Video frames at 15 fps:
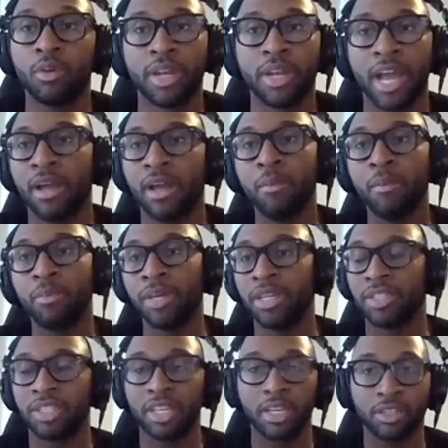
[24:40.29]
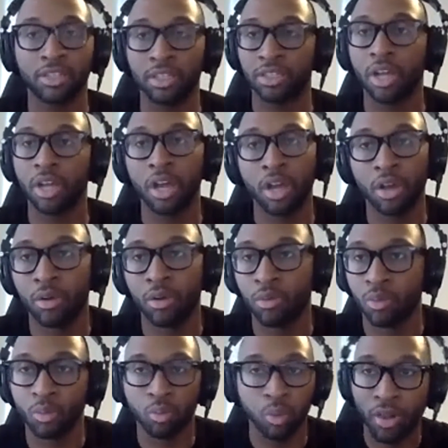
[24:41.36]
and not being seen as just a
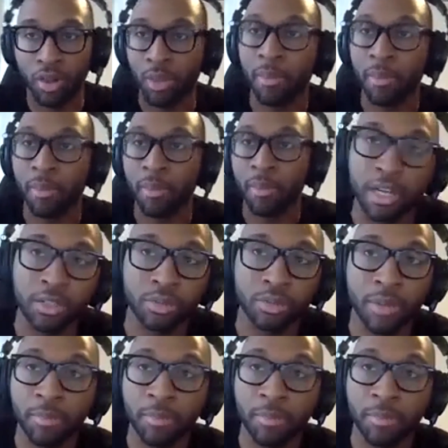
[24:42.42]
run-of-the-mill sales rep.